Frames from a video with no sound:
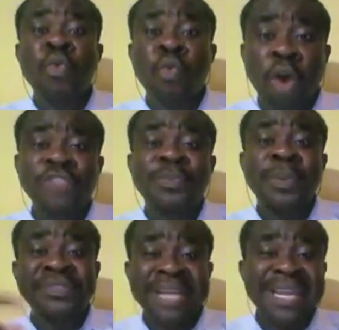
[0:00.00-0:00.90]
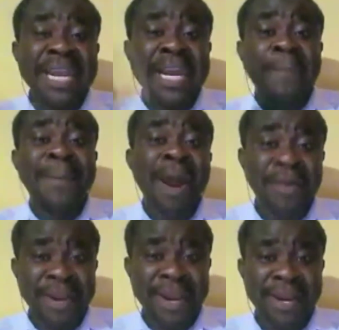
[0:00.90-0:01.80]
was presented in a
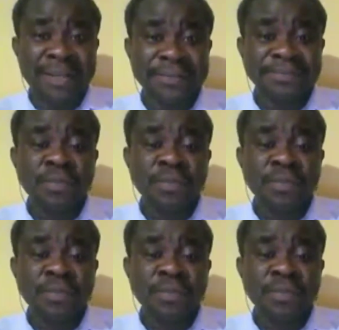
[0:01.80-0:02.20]
prior year,